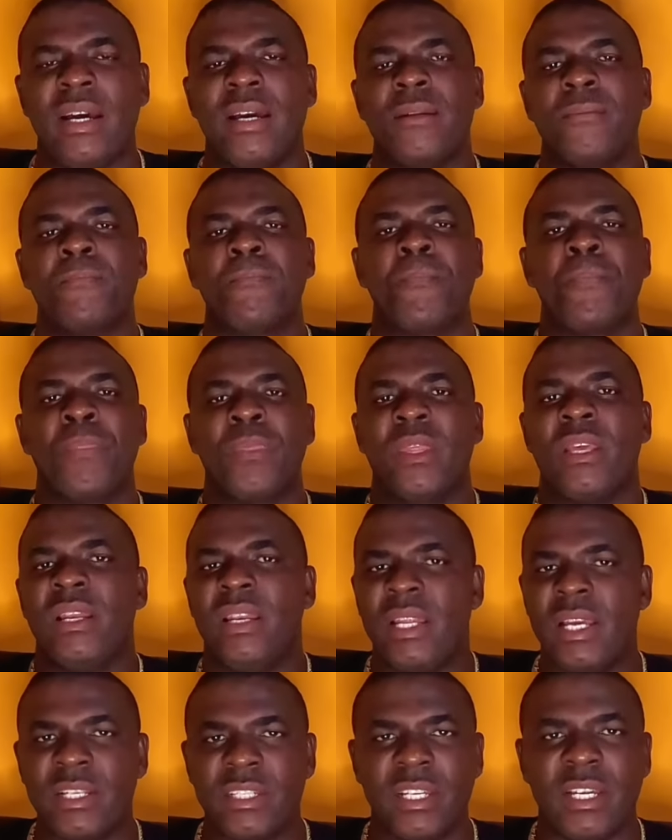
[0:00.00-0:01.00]
than the
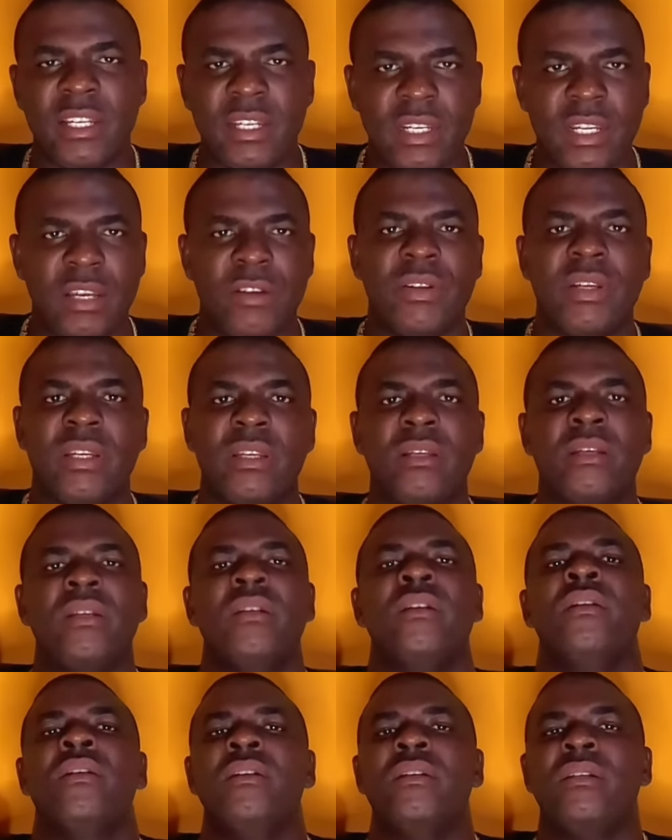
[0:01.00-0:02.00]
legendary
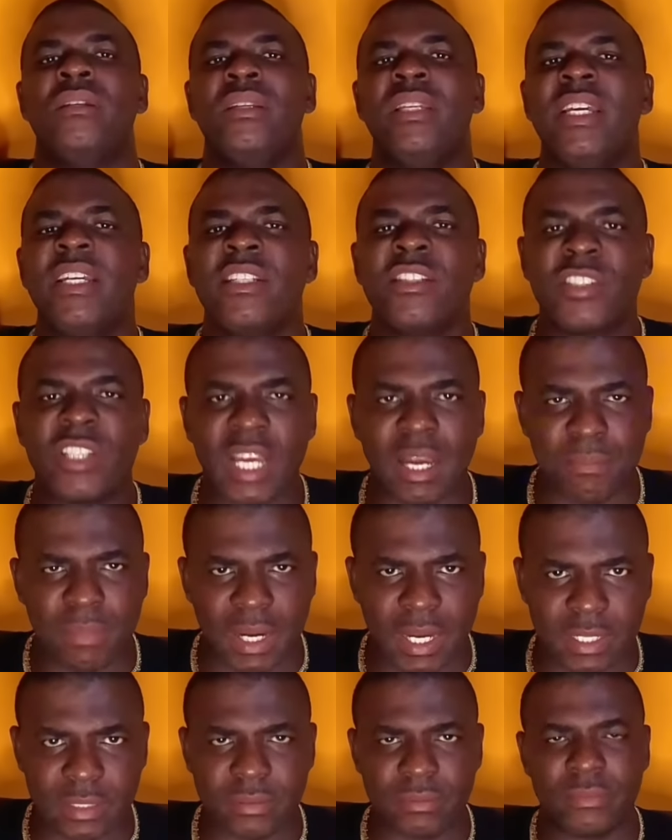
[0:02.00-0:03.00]
Ninja
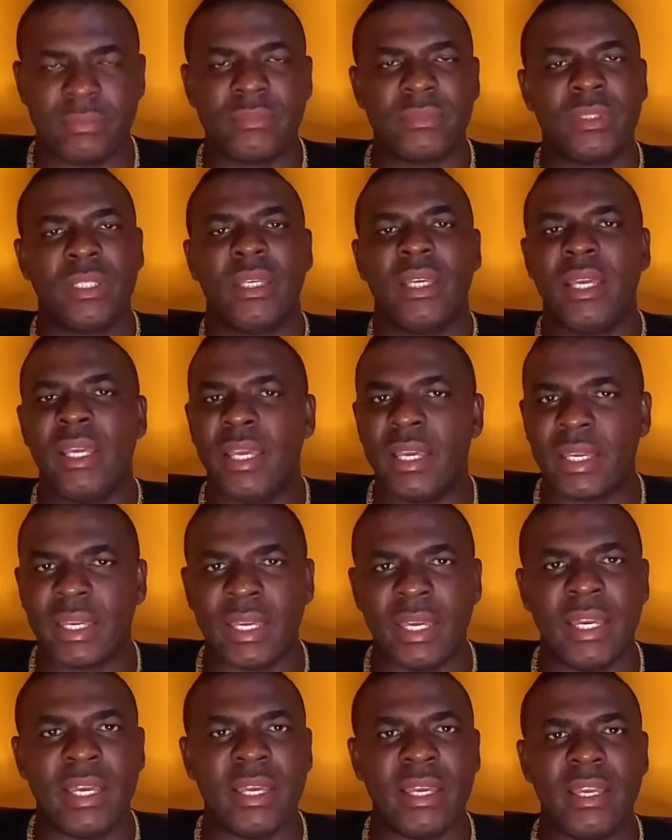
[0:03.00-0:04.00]
Man,
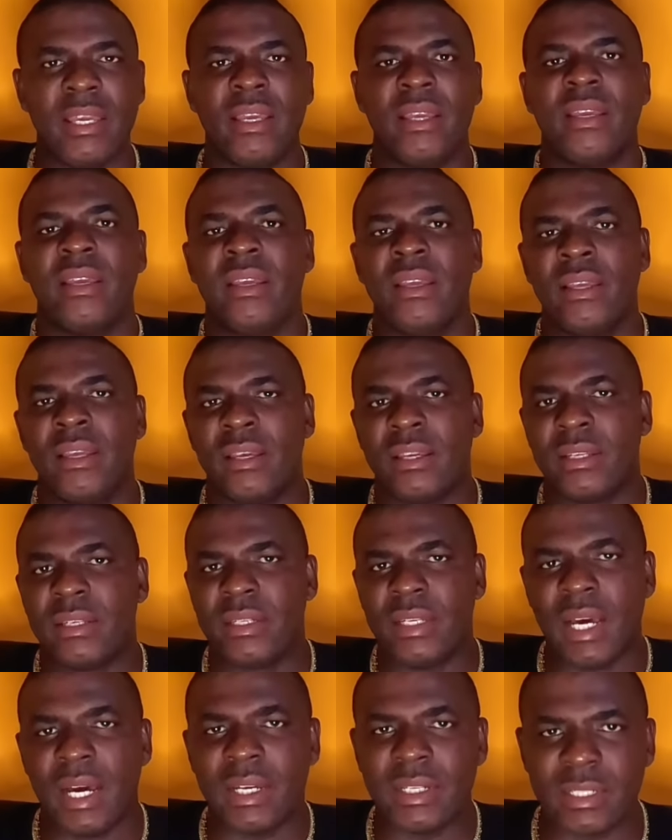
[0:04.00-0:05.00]
aka
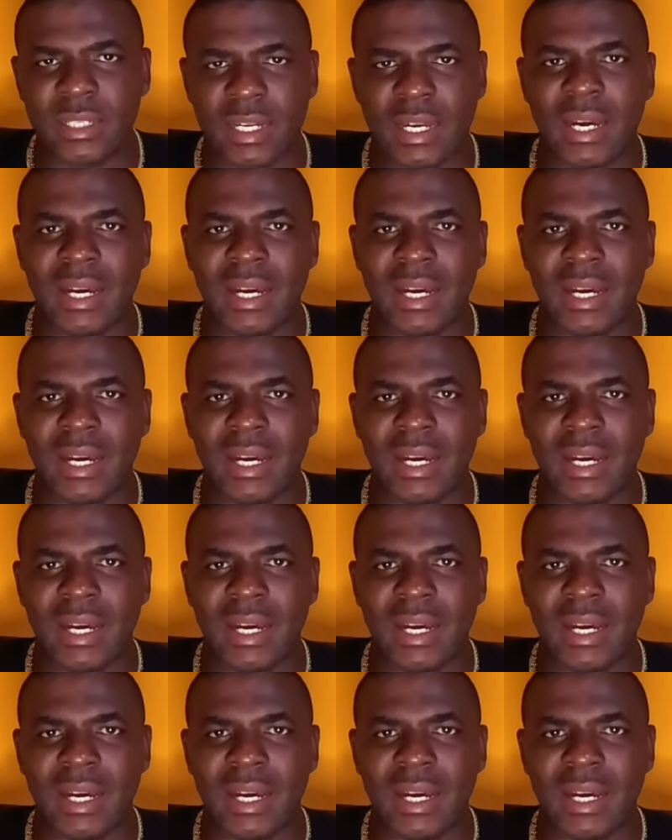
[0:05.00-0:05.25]
Dan